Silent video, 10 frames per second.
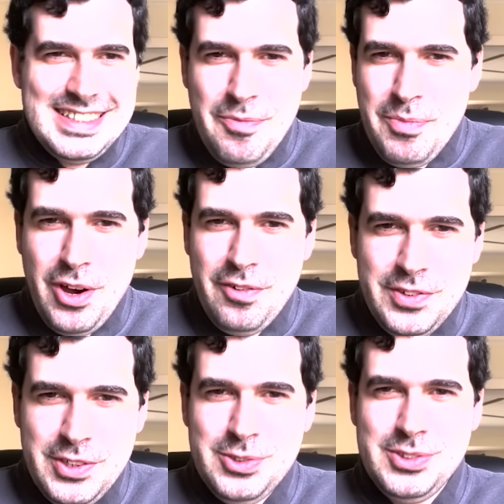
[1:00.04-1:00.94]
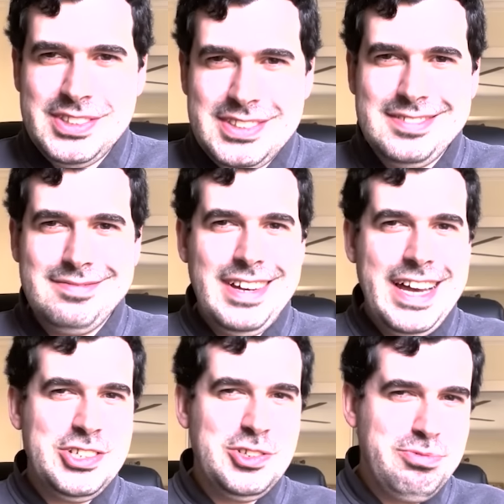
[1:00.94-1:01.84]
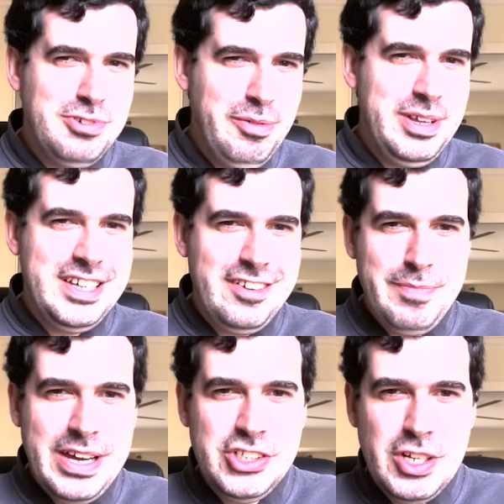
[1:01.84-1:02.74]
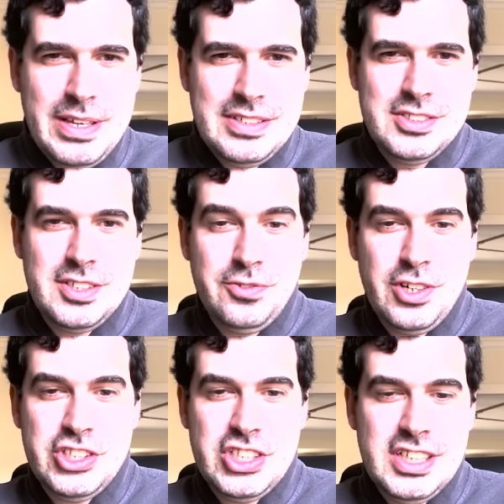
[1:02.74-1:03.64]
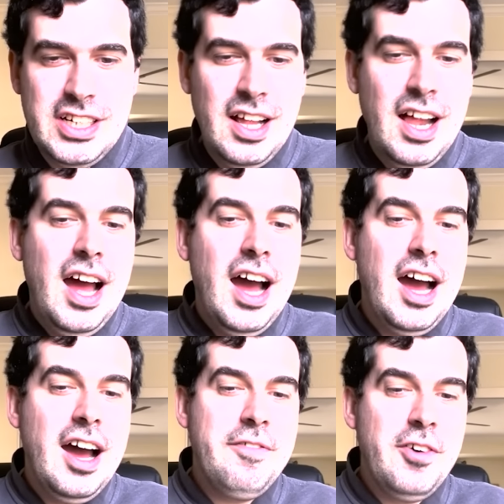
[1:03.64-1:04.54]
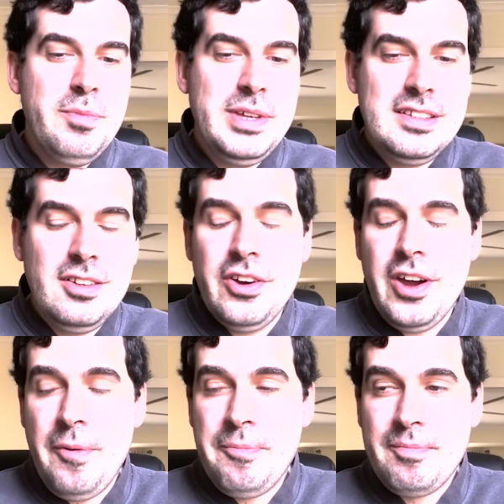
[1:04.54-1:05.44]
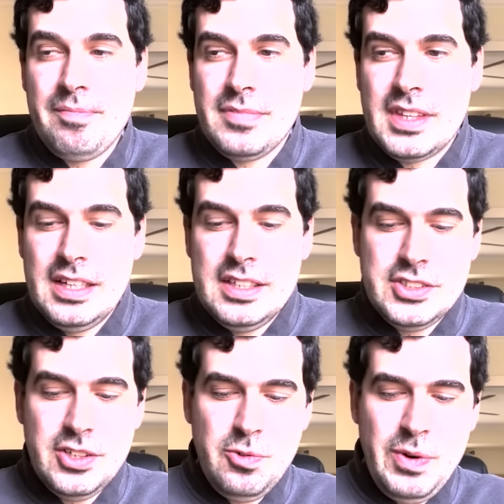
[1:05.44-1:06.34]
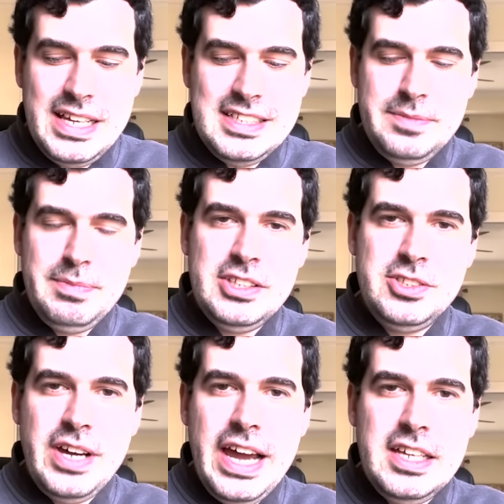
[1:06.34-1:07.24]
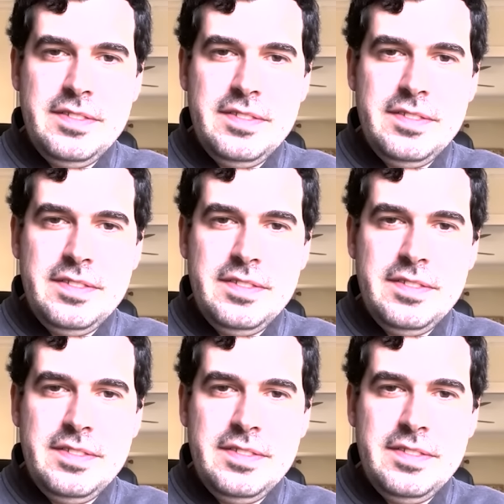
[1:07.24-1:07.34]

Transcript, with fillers: number of views, I should probably keep my job as a software engineer uh, for a bit longer. So what does it mean to edit